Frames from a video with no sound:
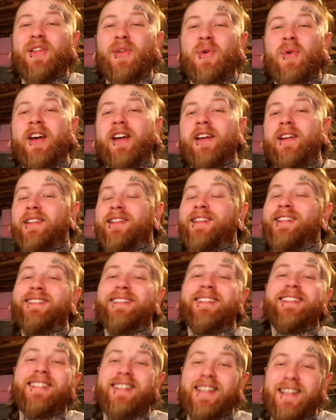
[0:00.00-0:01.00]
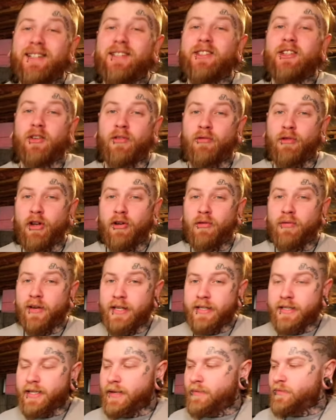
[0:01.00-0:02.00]
out of the way, let, us get into the real
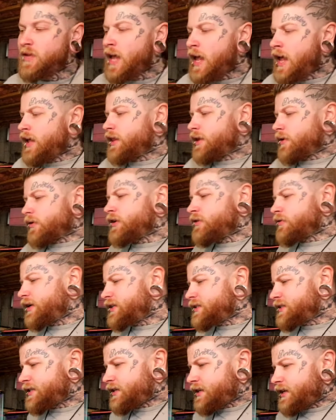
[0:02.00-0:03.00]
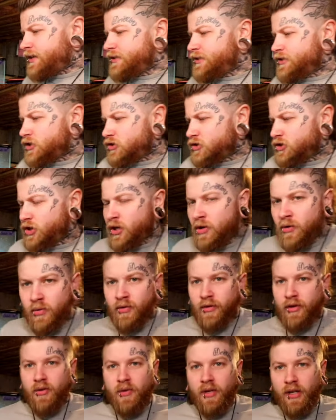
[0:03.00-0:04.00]
reason. The real reason is two
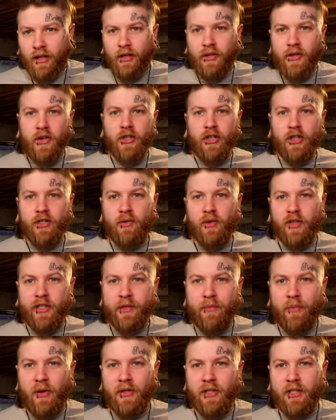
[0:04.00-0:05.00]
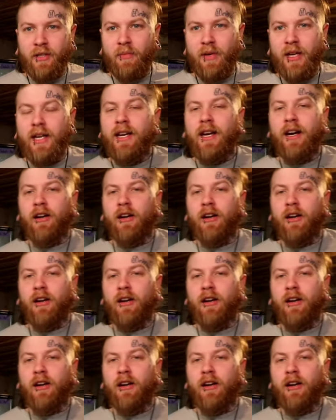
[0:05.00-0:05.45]
new enclosures were supposed to be